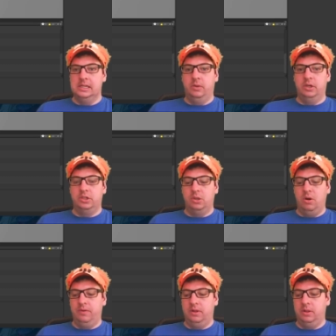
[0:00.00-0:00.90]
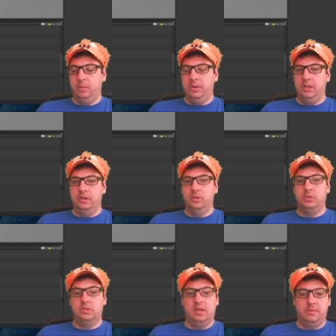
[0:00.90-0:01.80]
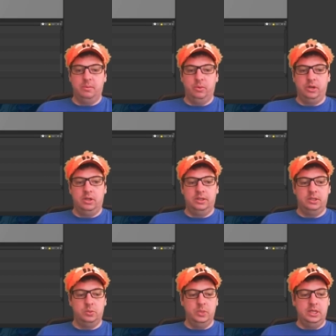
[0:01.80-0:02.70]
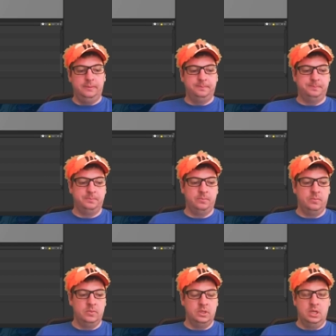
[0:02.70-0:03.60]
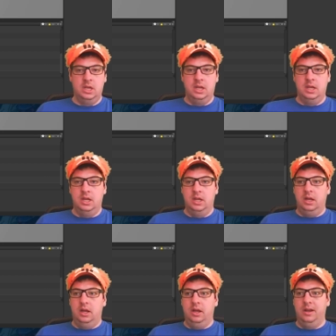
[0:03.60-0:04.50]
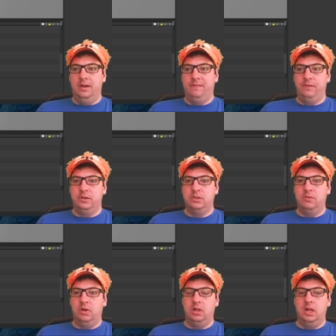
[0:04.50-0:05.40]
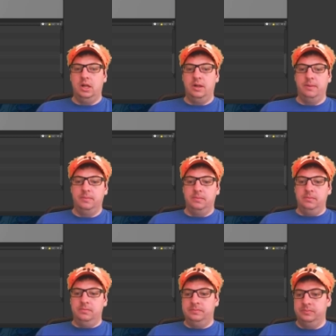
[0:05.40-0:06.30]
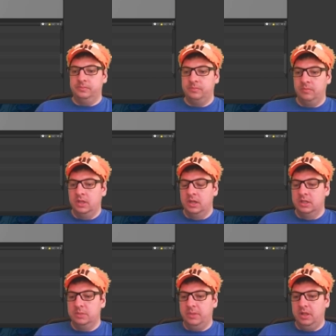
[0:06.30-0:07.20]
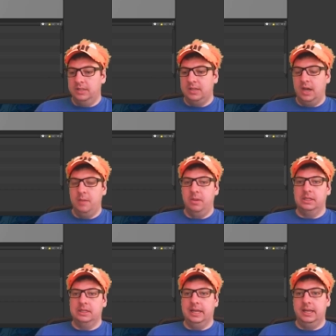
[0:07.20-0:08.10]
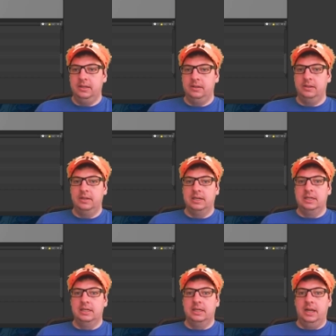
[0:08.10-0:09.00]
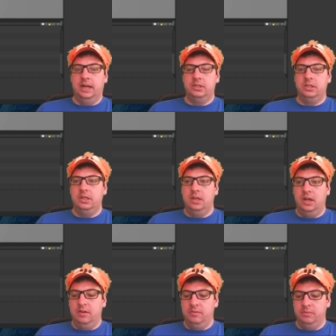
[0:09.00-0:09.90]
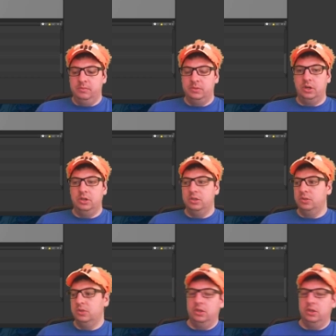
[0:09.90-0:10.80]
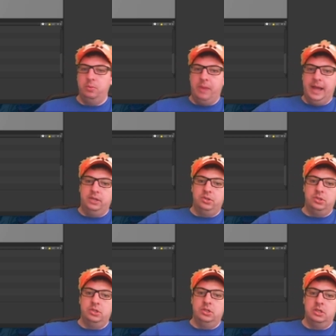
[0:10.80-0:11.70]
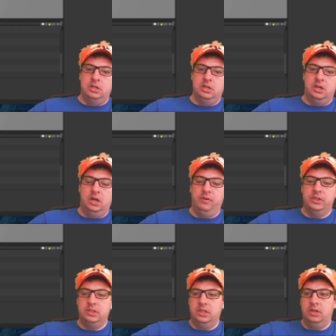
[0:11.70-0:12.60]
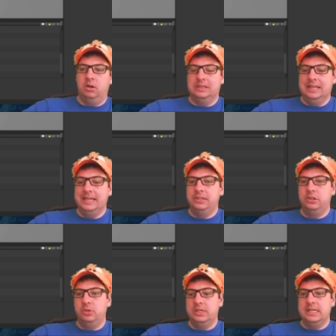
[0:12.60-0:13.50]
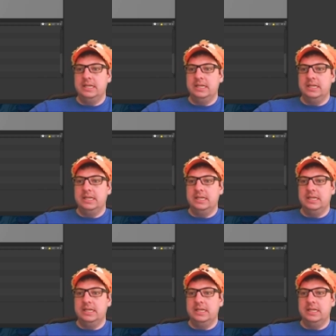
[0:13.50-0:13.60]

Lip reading: want to show off a little bit of the new stuff I'm working on this week. First of all, spent a lot of time on the lighting. Actually, started using a new package recently called Light 2D,